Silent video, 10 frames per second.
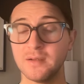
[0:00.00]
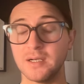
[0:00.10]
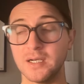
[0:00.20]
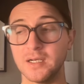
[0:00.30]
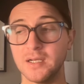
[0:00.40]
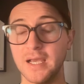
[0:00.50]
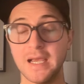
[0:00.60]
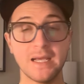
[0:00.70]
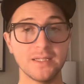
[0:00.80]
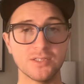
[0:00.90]

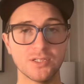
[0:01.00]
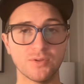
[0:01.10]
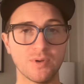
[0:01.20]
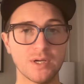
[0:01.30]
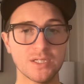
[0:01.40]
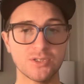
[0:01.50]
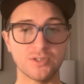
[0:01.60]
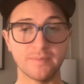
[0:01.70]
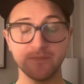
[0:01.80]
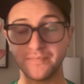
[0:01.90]
added to the
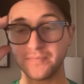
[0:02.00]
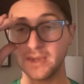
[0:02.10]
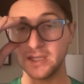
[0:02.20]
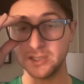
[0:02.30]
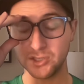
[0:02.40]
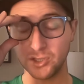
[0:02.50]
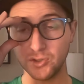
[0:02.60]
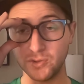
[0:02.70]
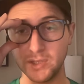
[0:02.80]
roster, and so he